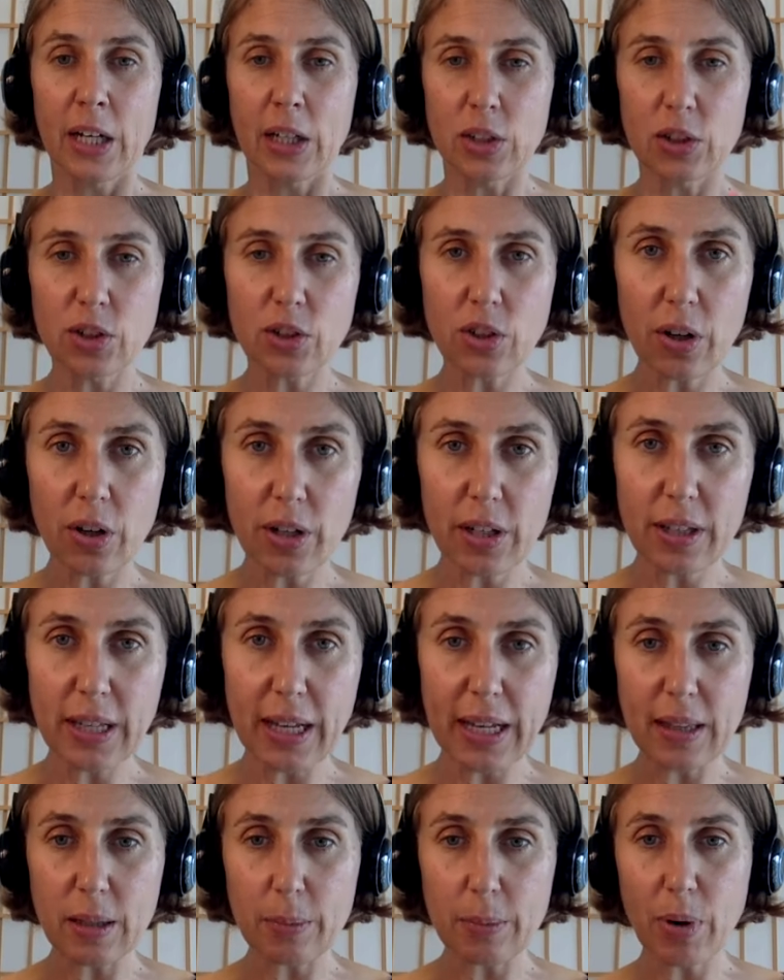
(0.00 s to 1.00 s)
it started
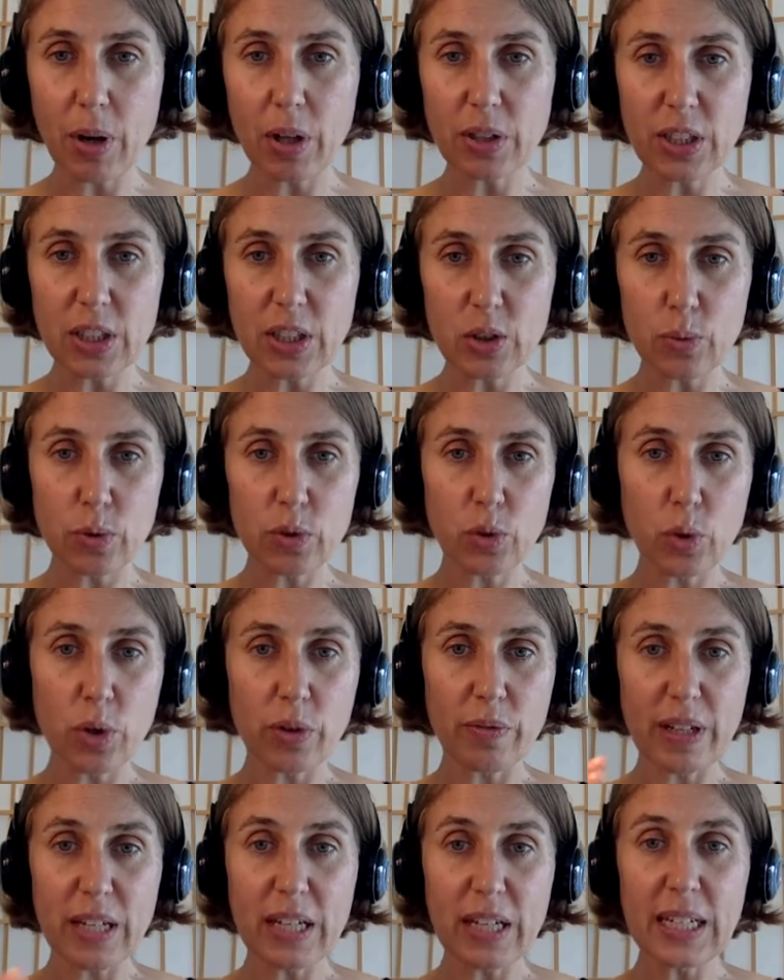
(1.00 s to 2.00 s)
that the projects were sort
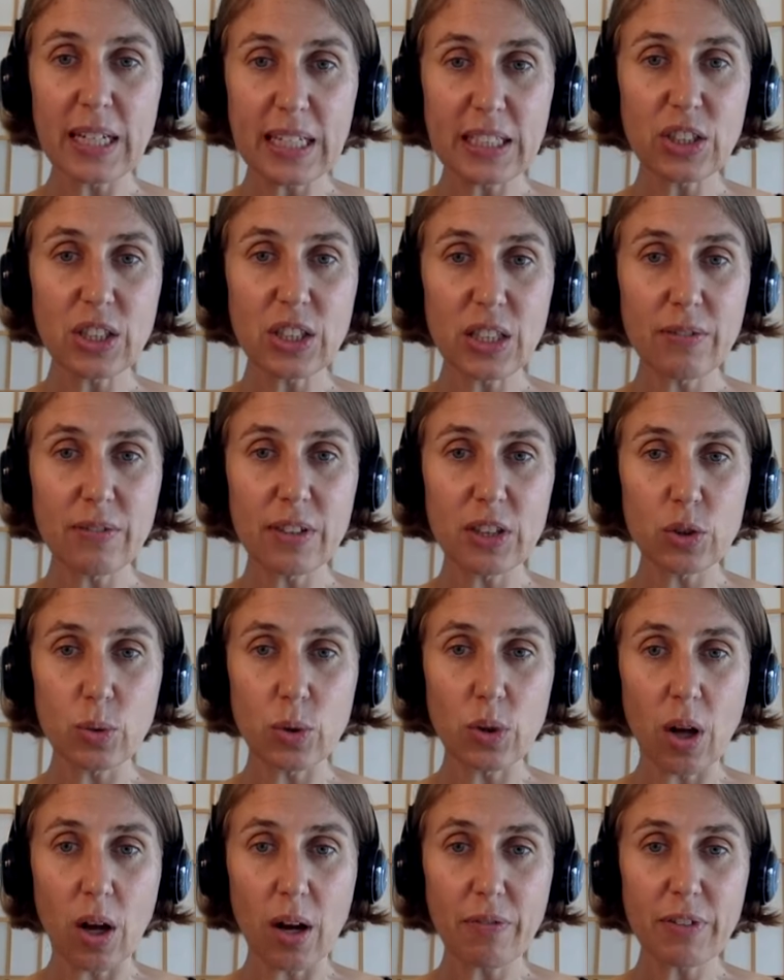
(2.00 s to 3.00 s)
of in each
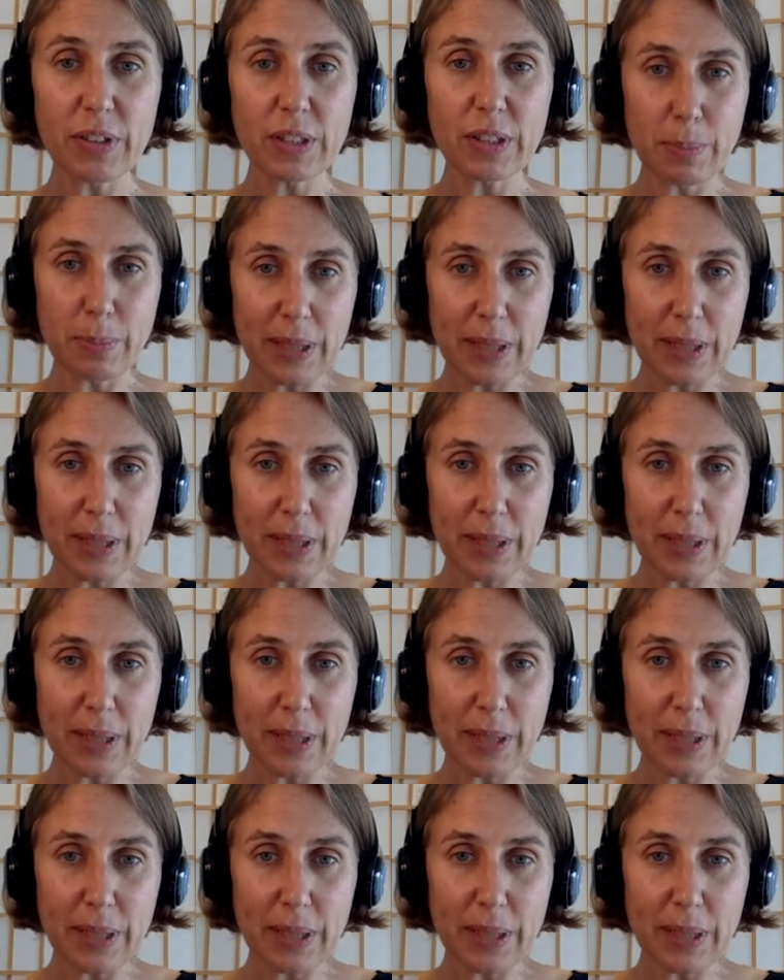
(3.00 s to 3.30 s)
individual office,